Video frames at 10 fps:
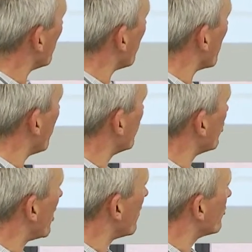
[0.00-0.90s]
kind of a
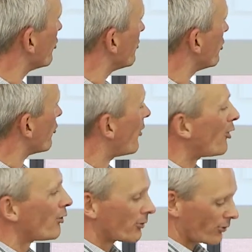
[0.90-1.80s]
vegetarian sausage
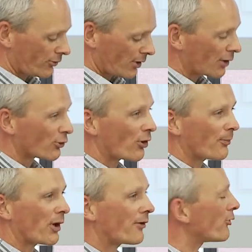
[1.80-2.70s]
roll, which is hard to
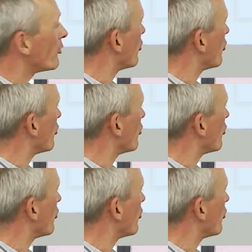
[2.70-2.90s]
comprehend for a